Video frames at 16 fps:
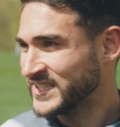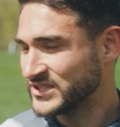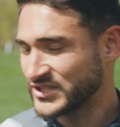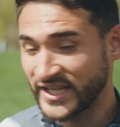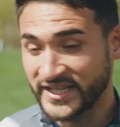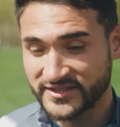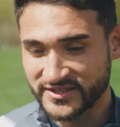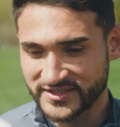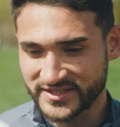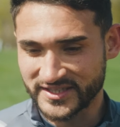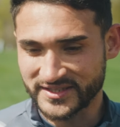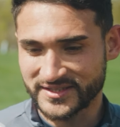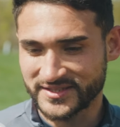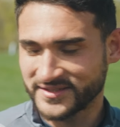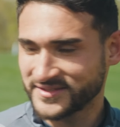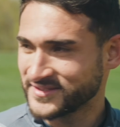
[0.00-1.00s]
July 13th.
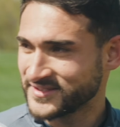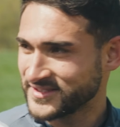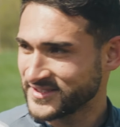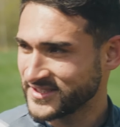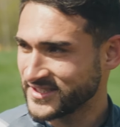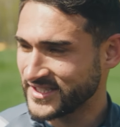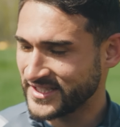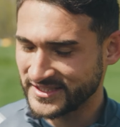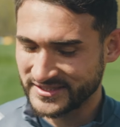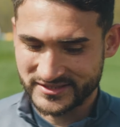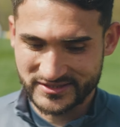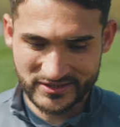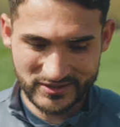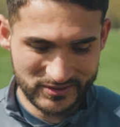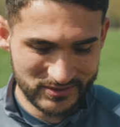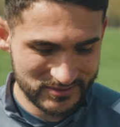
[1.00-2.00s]
Yeah,
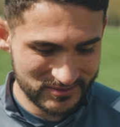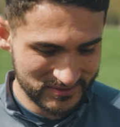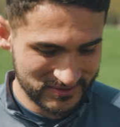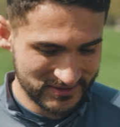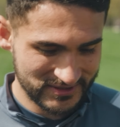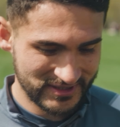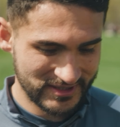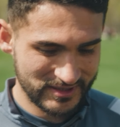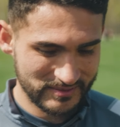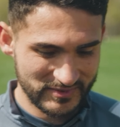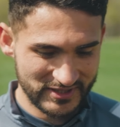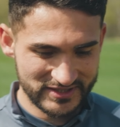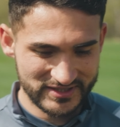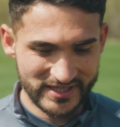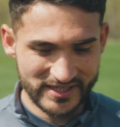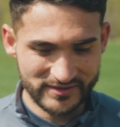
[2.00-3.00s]
so I'm
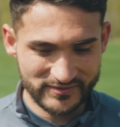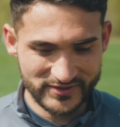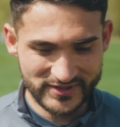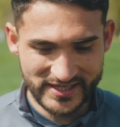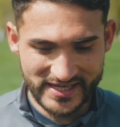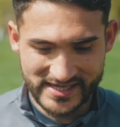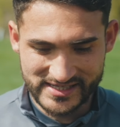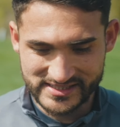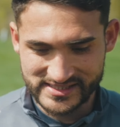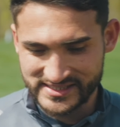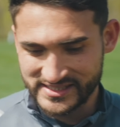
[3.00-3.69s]
excited for that.